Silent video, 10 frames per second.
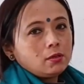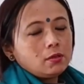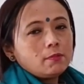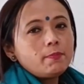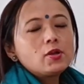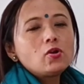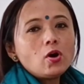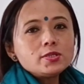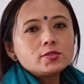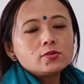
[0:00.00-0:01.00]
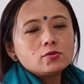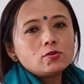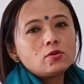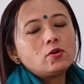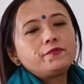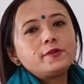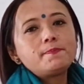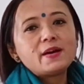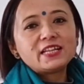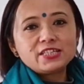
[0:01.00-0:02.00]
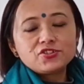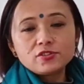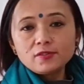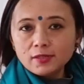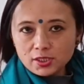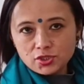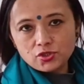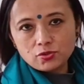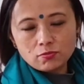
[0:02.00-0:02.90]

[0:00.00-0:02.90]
because of the partition issue.